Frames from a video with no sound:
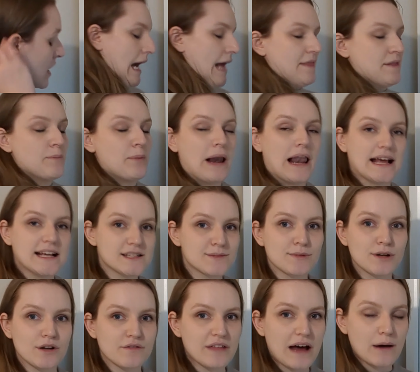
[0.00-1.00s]
And the
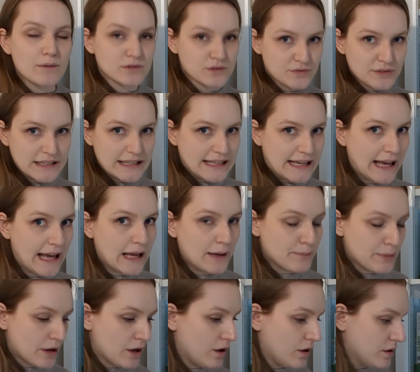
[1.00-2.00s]
placement of that was really key
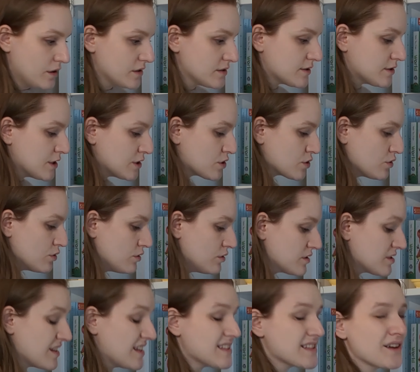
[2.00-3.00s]
because the
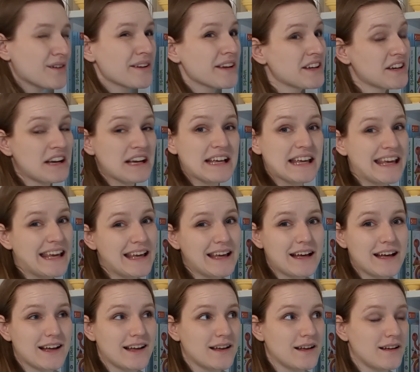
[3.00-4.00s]
doors, it's only an
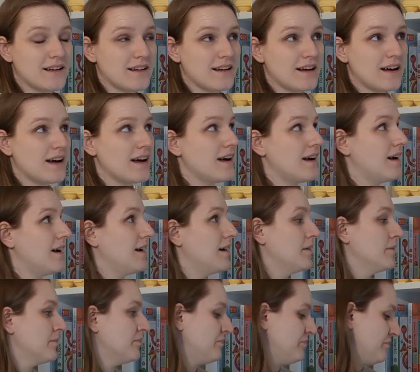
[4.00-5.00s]
IKEA,
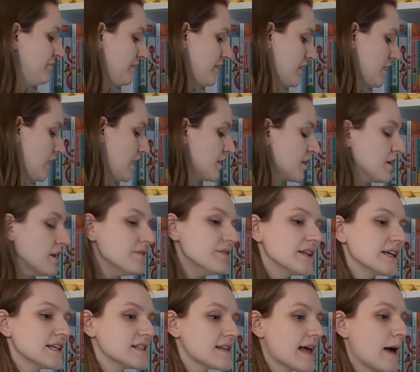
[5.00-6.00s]
I don't even
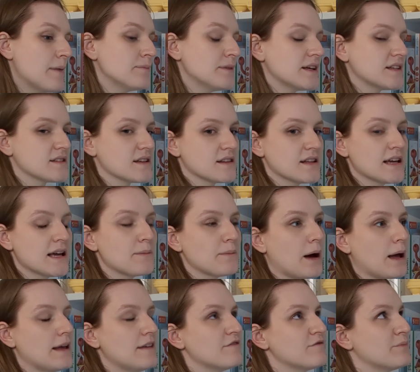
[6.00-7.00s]
think it's Hemnes, I think it
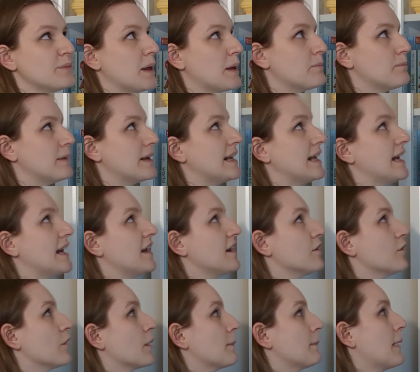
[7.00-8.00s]
might even be a Billy,
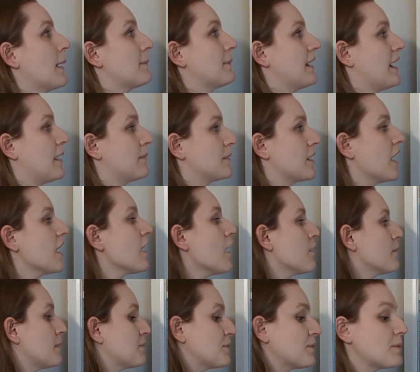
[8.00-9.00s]
or it might be a Hemnes, I
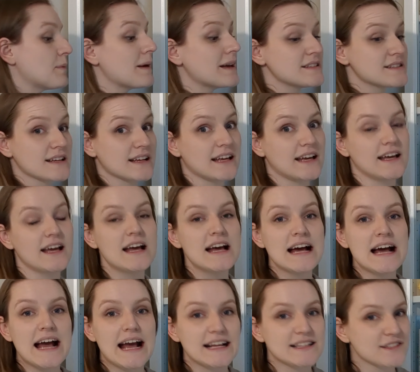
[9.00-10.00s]
can't remember, but basically
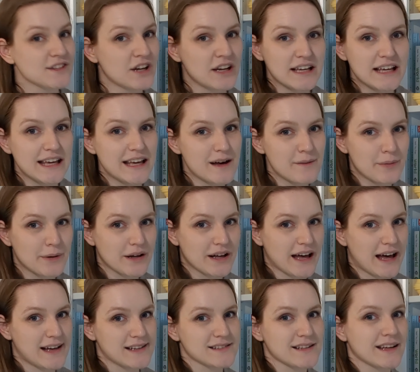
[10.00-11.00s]
it's an IKEA
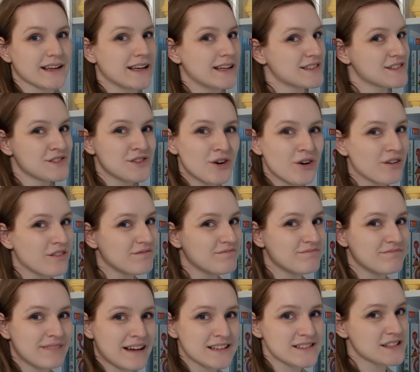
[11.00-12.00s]
bookcase, like it's not
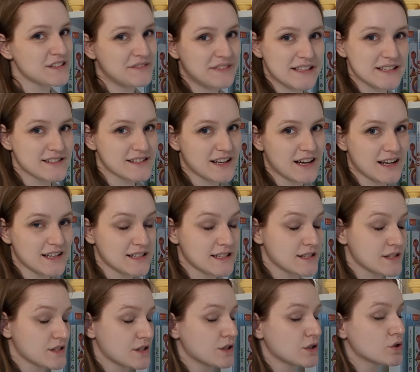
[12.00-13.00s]
massively sturdy,
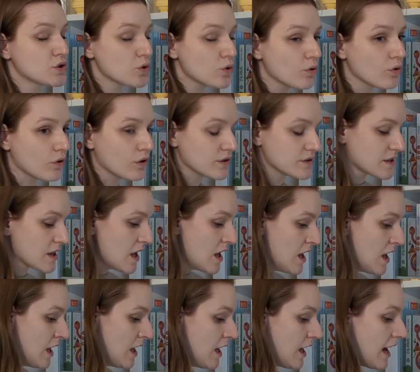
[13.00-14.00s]
so the doors,
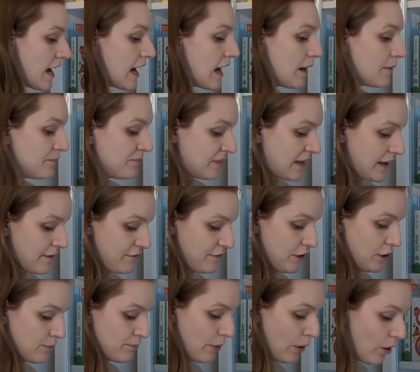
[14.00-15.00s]
if
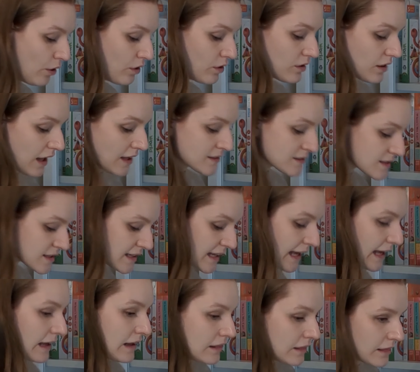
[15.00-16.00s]
you pull
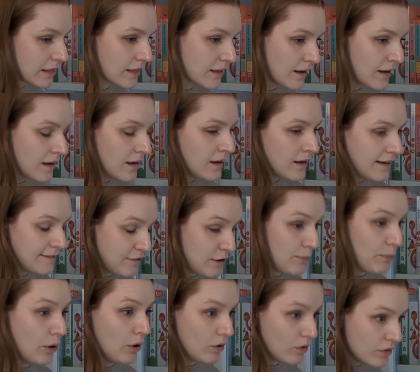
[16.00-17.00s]

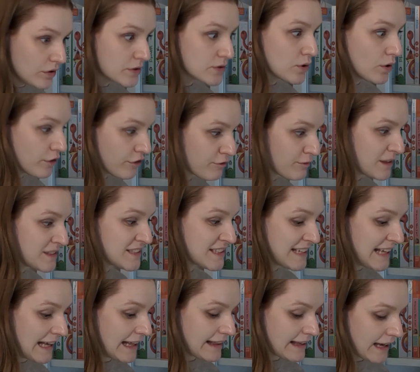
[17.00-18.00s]
the door from
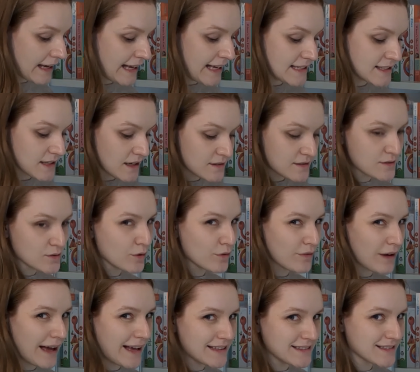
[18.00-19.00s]
underneath, like it does sort
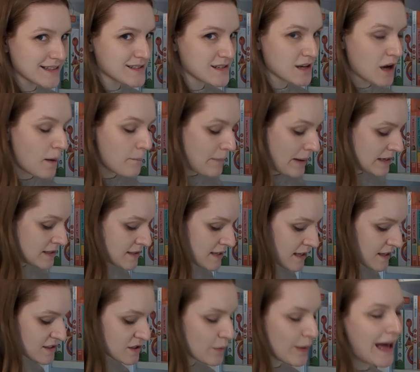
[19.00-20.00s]
of like start
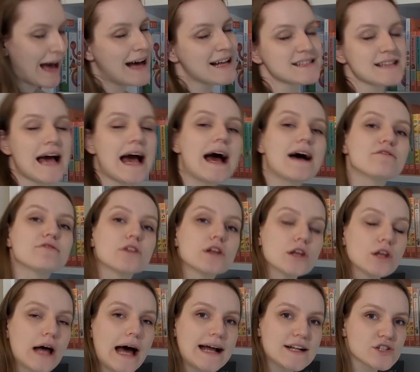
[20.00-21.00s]
bending, so we had to have the
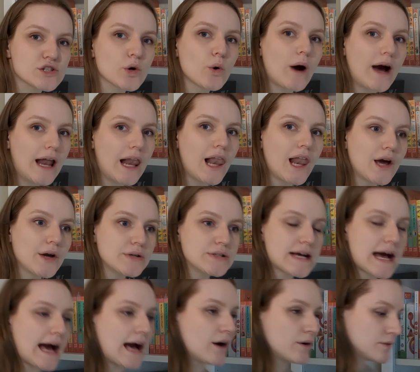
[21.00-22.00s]
latch quite low
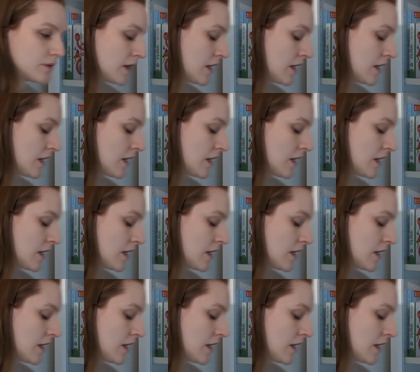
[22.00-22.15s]
down.